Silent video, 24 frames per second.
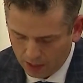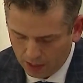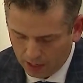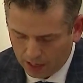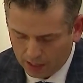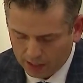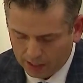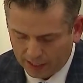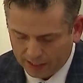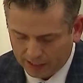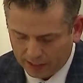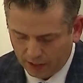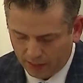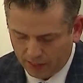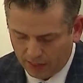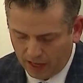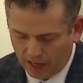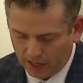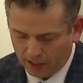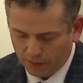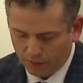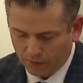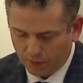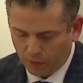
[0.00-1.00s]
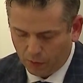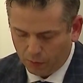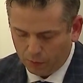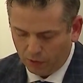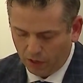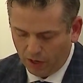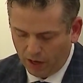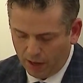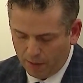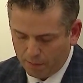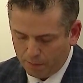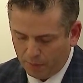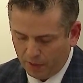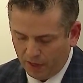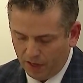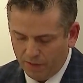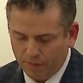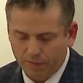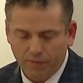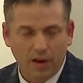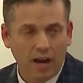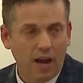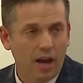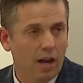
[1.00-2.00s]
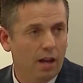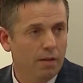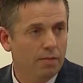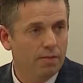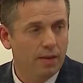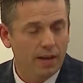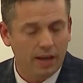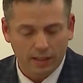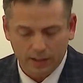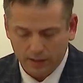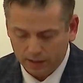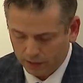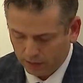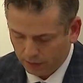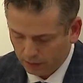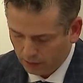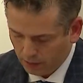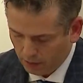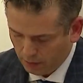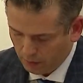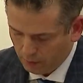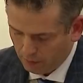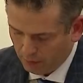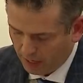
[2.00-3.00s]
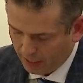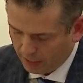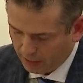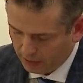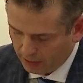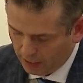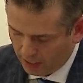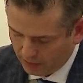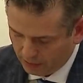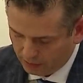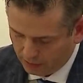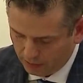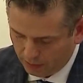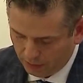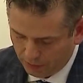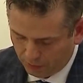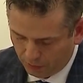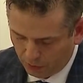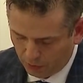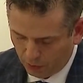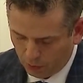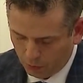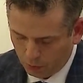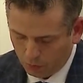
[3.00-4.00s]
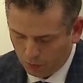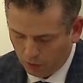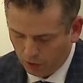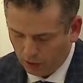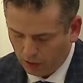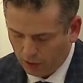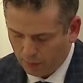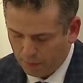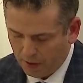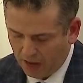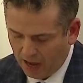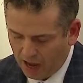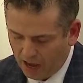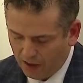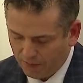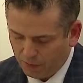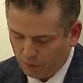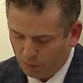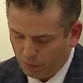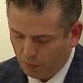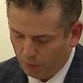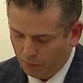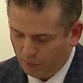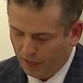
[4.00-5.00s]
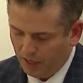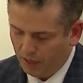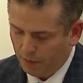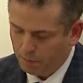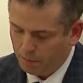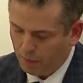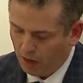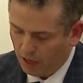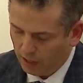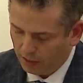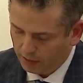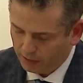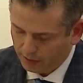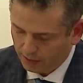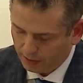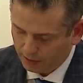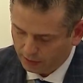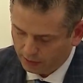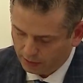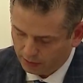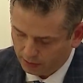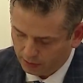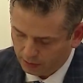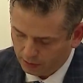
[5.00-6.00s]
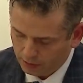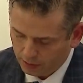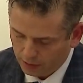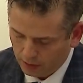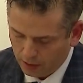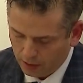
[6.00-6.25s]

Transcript: I'd like to thank former MP for Halifax, Megan Leslie, for her work on behalf of women in politics.